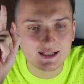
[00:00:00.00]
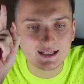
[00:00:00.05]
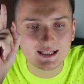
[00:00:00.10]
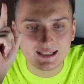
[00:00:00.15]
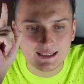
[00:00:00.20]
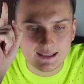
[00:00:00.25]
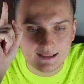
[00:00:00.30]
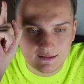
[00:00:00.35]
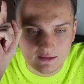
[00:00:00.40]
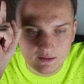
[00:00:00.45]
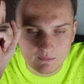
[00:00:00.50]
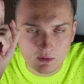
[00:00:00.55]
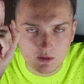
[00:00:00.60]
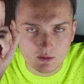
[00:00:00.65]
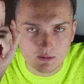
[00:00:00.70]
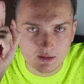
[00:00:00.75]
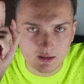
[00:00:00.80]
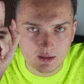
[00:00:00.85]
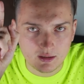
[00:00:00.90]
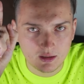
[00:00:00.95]
is the
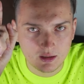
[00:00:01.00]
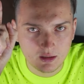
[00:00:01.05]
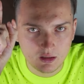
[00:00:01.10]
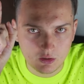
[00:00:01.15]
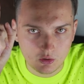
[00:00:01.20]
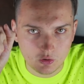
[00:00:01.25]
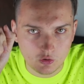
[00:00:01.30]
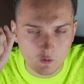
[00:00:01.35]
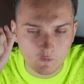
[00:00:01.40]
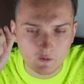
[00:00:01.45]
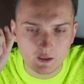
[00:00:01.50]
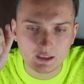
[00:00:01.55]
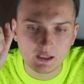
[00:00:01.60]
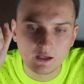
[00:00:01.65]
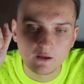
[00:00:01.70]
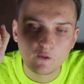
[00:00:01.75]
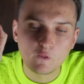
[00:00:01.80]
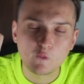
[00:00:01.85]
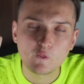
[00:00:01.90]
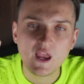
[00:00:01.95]
beauty of it.
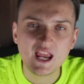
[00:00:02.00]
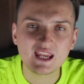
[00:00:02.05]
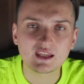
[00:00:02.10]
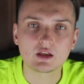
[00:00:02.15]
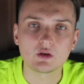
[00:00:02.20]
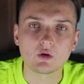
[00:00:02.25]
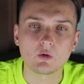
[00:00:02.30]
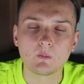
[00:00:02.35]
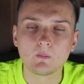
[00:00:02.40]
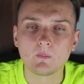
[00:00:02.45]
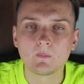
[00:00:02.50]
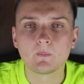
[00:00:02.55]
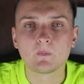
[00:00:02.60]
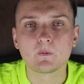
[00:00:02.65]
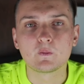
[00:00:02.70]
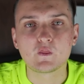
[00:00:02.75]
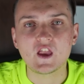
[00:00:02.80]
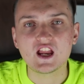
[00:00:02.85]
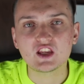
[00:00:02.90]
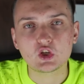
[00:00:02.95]
Thank you.
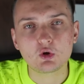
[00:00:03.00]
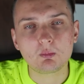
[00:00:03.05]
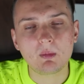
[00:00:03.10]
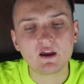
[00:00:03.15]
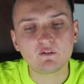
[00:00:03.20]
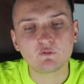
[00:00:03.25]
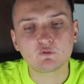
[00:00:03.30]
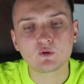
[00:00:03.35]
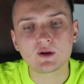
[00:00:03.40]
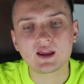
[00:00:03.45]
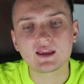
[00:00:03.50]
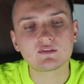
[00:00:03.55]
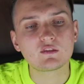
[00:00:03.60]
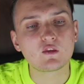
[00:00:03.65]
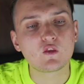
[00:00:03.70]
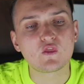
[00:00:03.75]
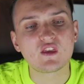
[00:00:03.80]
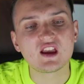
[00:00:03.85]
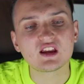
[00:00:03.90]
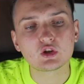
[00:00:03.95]
Thank you, my
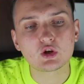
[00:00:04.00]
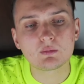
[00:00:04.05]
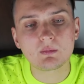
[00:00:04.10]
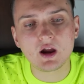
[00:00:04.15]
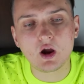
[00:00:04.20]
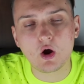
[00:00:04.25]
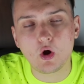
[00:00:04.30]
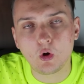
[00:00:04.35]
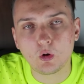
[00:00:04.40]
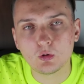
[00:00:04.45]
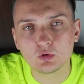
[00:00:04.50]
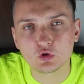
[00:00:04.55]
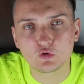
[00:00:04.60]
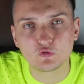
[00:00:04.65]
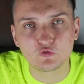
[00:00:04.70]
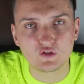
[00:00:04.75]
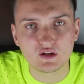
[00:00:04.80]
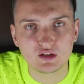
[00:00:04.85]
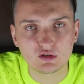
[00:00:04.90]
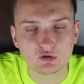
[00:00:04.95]
friend. Thank you, my holder
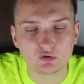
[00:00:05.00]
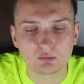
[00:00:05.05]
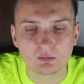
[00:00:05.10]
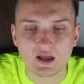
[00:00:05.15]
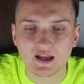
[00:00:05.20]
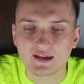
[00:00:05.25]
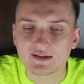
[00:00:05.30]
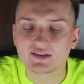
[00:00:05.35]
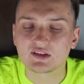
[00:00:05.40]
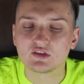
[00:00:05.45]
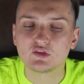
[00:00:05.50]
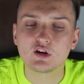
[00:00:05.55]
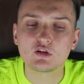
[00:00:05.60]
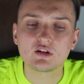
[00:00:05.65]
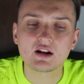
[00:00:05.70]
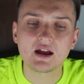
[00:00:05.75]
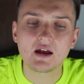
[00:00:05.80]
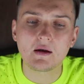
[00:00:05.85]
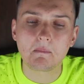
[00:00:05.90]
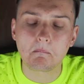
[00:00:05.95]
friend on Blast. There
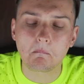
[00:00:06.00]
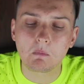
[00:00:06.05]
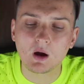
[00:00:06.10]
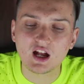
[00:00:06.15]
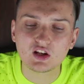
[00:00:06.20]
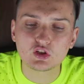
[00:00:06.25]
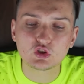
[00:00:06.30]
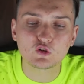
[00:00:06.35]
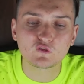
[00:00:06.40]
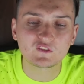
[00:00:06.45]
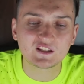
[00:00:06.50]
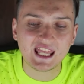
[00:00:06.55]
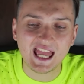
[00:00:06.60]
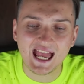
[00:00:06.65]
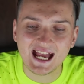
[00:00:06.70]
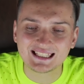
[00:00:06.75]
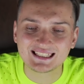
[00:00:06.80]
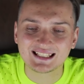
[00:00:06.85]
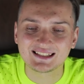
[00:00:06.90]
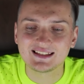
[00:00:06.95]
are a bunch of
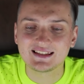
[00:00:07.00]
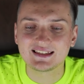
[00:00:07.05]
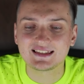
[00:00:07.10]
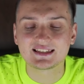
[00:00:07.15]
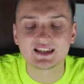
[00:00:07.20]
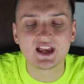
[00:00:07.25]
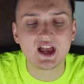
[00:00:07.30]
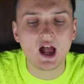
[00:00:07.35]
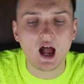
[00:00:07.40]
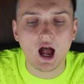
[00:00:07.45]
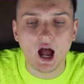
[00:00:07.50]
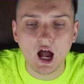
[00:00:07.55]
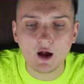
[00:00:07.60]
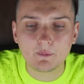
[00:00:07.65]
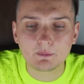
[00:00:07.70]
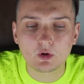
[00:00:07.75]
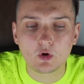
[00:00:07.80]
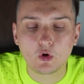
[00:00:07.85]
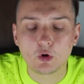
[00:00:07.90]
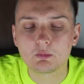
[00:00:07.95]
catalysts
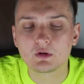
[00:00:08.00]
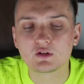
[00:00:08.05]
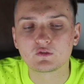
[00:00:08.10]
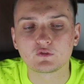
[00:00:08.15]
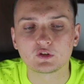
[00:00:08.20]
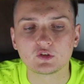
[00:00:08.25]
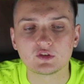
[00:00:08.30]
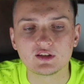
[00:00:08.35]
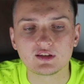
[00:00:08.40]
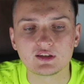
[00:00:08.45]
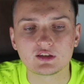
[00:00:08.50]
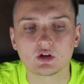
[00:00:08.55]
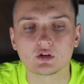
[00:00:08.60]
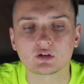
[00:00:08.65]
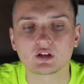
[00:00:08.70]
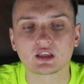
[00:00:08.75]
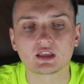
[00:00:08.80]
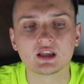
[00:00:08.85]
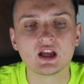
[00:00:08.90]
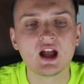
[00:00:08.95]
upcoming for this
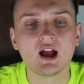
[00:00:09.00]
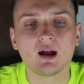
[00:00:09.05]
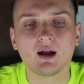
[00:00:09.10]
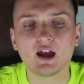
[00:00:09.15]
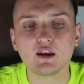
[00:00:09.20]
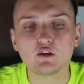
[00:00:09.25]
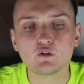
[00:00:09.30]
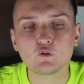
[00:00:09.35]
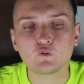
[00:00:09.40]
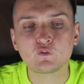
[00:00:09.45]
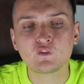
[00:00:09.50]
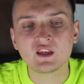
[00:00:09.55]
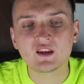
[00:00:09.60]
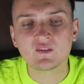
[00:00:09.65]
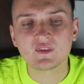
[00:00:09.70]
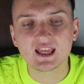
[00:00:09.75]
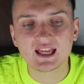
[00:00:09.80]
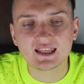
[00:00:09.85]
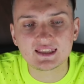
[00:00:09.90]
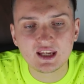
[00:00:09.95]
token. I do
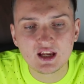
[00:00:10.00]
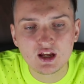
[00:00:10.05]
think that